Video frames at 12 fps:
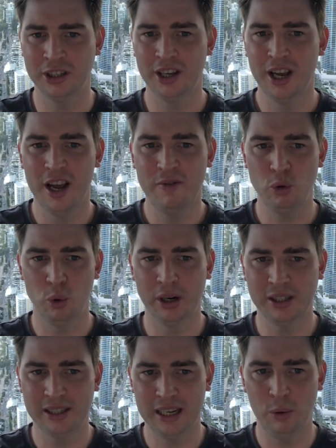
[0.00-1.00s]
If you want to
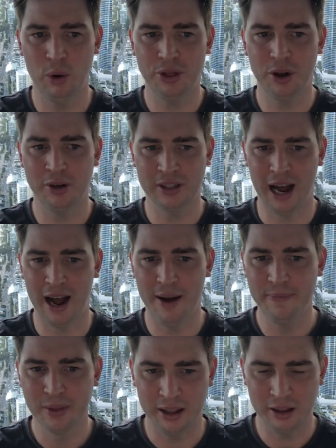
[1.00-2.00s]
see what those
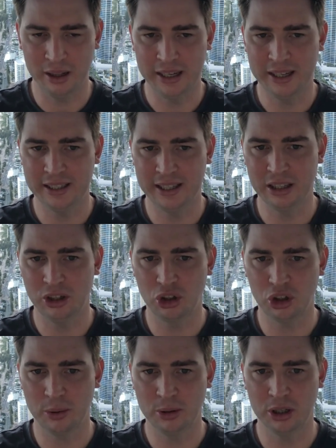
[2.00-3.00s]
are, the link is in the
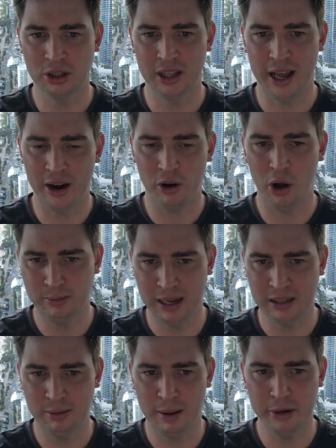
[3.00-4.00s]
description to the NRL
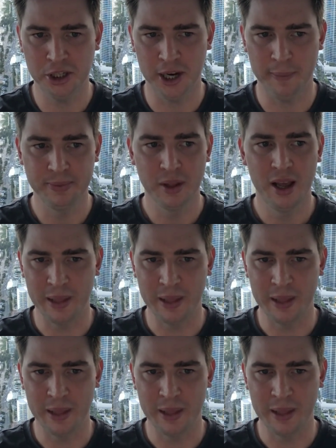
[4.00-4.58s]
Best membership.